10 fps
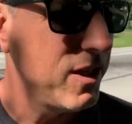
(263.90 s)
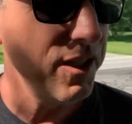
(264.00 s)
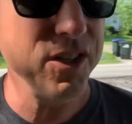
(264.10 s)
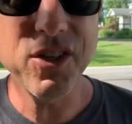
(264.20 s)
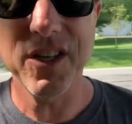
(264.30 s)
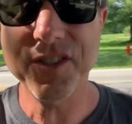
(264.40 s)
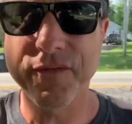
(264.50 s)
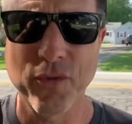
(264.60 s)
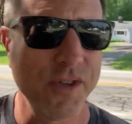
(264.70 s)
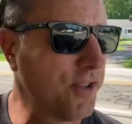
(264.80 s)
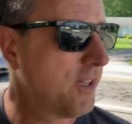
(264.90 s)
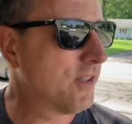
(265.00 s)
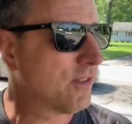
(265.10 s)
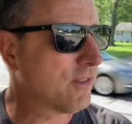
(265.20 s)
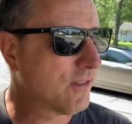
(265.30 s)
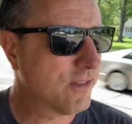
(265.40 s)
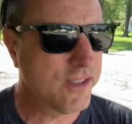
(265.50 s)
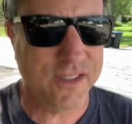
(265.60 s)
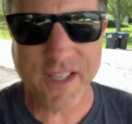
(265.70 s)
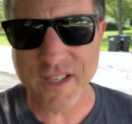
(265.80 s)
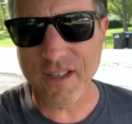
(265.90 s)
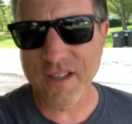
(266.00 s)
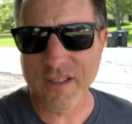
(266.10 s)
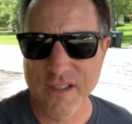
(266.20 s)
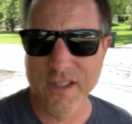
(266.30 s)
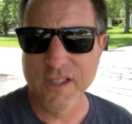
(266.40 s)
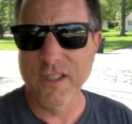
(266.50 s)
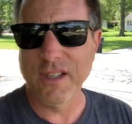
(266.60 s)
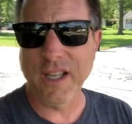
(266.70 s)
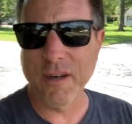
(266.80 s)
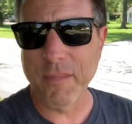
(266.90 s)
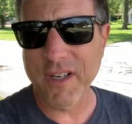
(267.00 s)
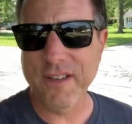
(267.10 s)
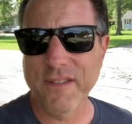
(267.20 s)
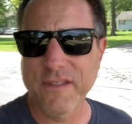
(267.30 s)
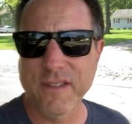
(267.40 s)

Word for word: Didn't cost a fortune either. Didn't take a lot of money.